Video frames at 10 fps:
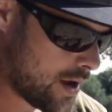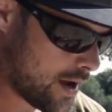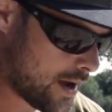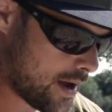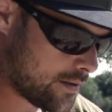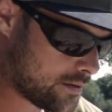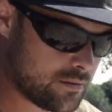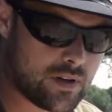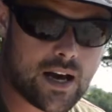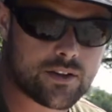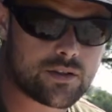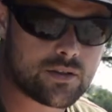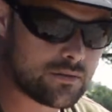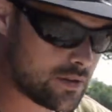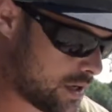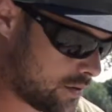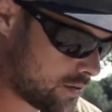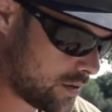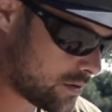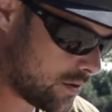and Nash and
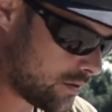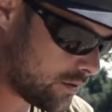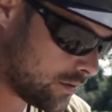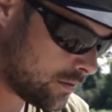such like.